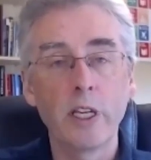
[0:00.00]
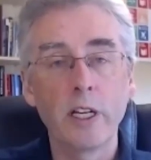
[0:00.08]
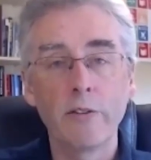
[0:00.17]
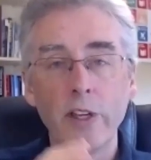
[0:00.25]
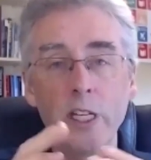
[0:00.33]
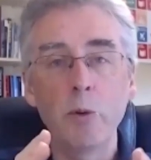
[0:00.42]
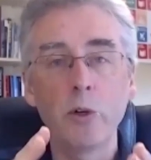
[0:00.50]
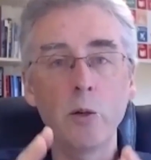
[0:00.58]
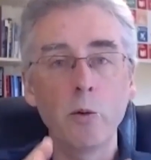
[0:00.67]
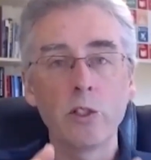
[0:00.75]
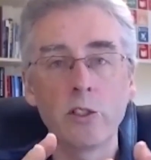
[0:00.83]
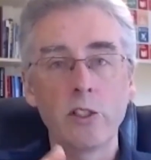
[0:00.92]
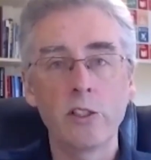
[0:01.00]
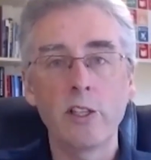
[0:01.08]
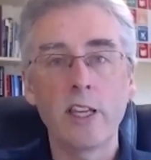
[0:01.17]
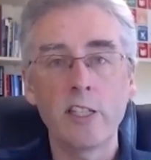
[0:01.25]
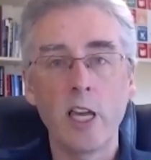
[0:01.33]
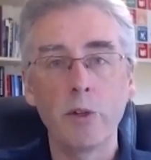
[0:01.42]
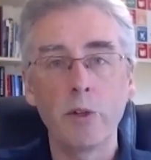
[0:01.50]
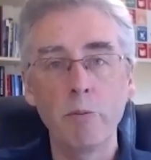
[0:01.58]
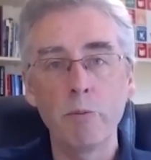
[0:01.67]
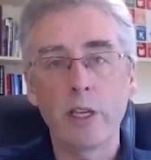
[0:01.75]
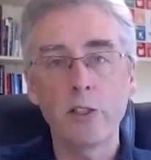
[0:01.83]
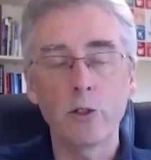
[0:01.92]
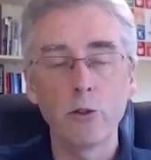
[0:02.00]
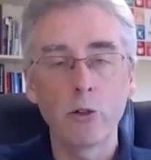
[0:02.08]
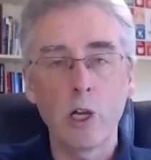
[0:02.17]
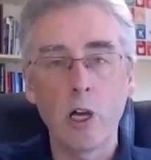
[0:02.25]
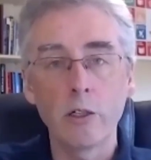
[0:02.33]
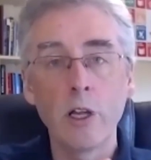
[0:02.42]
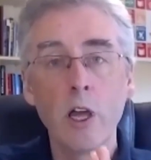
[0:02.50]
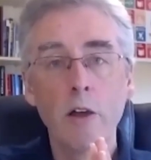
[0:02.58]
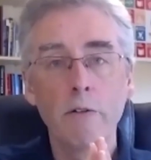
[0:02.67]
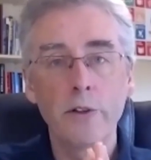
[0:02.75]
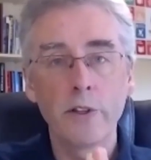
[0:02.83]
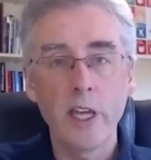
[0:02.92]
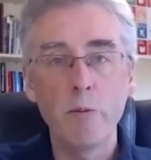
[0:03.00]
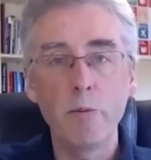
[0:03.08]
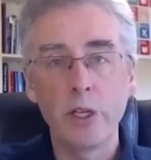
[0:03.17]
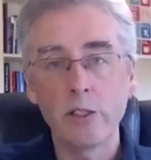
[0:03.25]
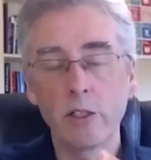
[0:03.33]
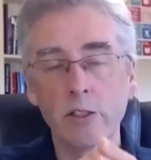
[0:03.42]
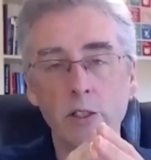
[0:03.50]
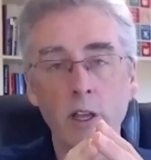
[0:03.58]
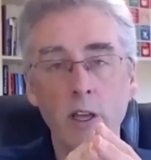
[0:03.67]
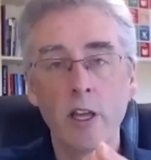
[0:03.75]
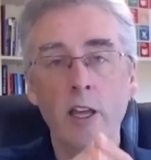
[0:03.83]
And if anybody wants to set up an impact scorecard for their business,